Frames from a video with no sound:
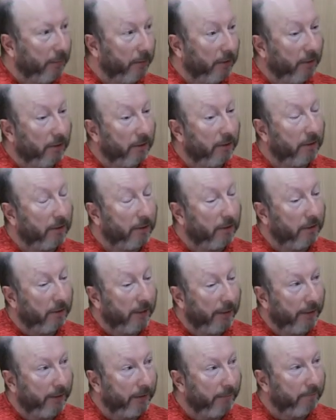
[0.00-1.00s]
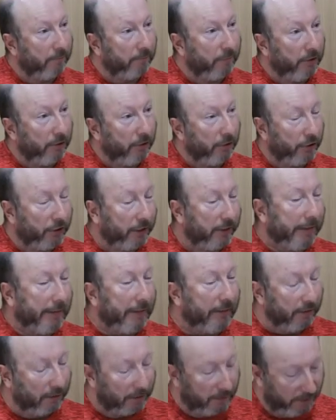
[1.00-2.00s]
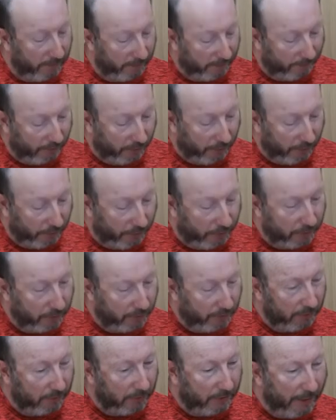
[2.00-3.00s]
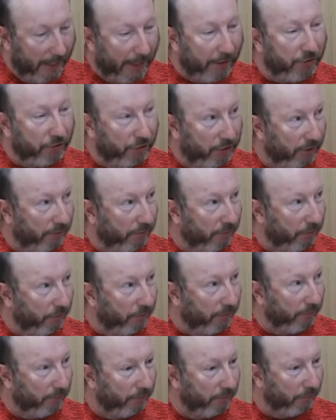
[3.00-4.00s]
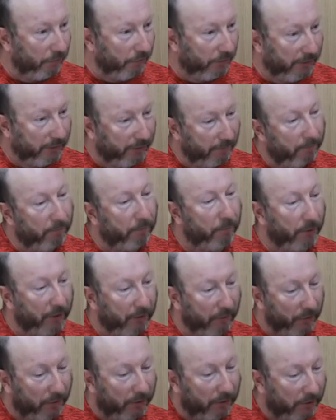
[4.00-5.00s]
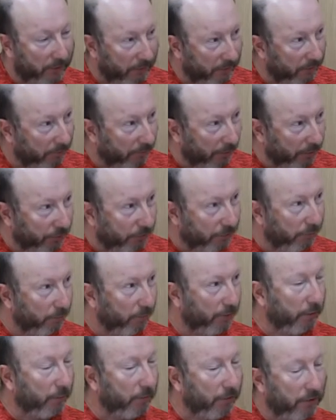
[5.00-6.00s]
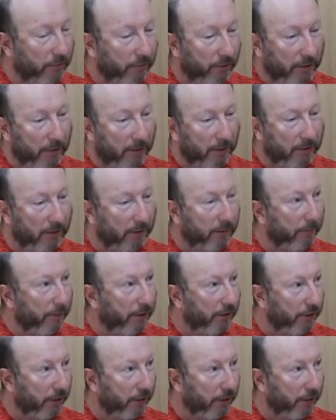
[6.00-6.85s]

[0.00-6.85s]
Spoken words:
But they could see that it flowed naturally from the previous motion, which was to recognise the Armenian